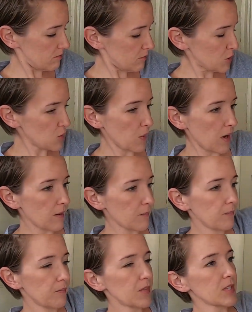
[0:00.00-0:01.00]
which way?
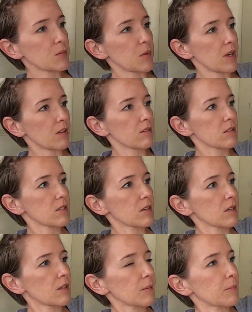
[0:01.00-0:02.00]
This way, it looks
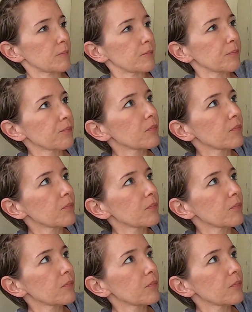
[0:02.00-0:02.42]
like.